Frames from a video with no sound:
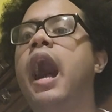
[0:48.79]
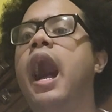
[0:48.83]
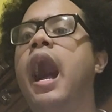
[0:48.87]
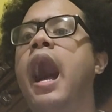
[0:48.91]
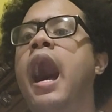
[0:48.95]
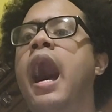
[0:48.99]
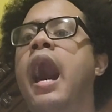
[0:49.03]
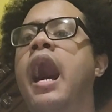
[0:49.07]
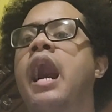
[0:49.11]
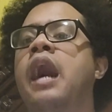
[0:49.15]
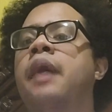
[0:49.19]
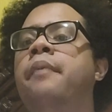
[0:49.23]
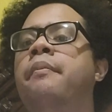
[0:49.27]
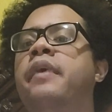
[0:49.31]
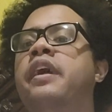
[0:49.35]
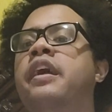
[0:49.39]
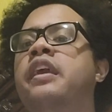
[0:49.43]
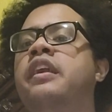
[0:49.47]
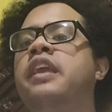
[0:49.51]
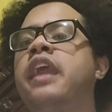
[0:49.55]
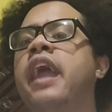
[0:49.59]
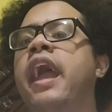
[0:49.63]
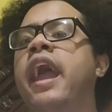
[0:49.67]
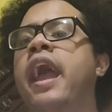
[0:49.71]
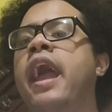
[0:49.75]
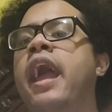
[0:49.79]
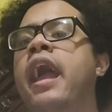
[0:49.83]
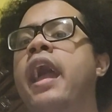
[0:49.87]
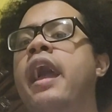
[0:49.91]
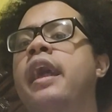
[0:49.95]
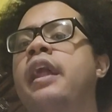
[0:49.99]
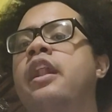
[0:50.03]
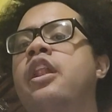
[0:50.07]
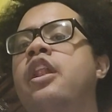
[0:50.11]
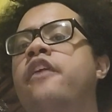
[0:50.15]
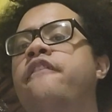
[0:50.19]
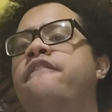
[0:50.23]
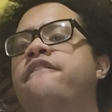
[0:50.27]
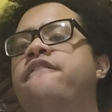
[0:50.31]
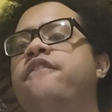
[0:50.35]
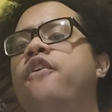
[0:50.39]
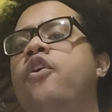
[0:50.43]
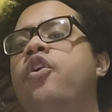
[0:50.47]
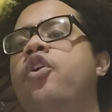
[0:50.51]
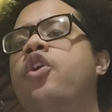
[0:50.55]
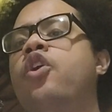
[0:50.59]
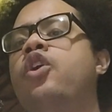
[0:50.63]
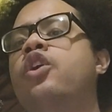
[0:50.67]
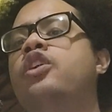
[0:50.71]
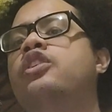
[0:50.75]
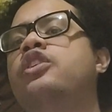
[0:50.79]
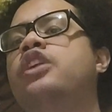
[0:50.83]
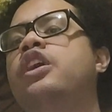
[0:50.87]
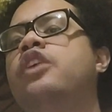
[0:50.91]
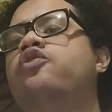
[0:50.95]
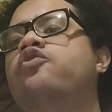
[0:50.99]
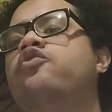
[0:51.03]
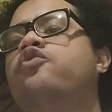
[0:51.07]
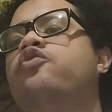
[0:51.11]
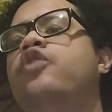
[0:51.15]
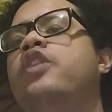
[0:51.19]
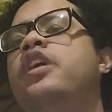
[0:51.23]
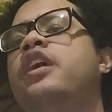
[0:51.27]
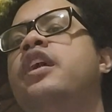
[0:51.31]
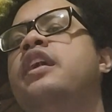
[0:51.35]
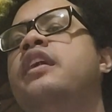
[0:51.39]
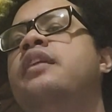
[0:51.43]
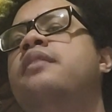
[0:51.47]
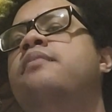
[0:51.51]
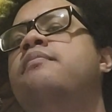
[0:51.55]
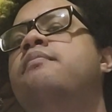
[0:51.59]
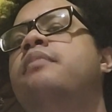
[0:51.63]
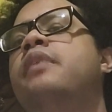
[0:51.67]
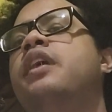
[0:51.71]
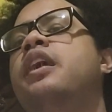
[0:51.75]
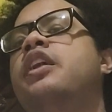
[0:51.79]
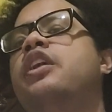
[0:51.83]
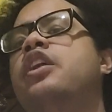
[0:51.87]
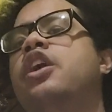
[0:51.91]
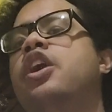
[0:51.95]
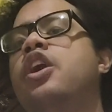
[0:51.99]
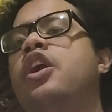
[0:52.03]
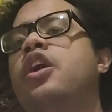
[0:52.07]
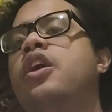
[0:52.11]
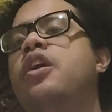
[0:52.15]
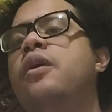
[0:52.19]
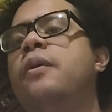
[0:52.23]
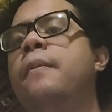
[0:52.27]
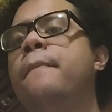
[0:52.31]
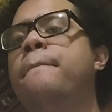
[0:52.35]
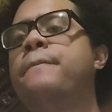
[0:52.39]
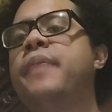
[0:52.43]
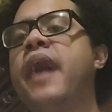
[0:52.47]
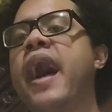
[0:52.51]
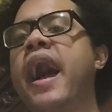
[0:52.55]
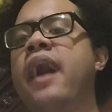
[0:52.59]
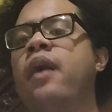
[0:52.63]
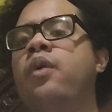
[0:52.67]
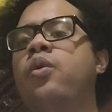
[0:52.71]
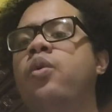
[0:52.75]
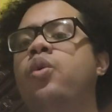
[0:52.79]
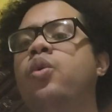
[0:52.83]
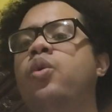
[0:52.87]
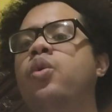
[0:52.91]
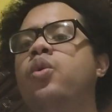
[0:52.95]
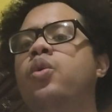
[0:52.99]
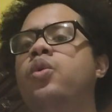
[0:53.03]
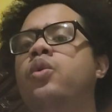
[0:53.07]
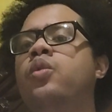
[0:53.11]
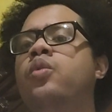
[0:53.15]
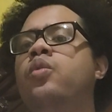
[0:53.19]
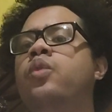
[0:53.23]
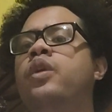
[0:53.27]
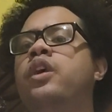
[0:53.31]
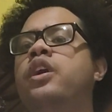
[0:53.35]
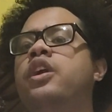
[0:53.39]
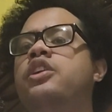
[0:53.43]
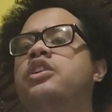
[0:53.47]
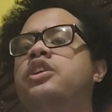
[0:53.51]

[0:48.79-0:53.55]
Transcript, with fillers: I'm in California dreaming about who we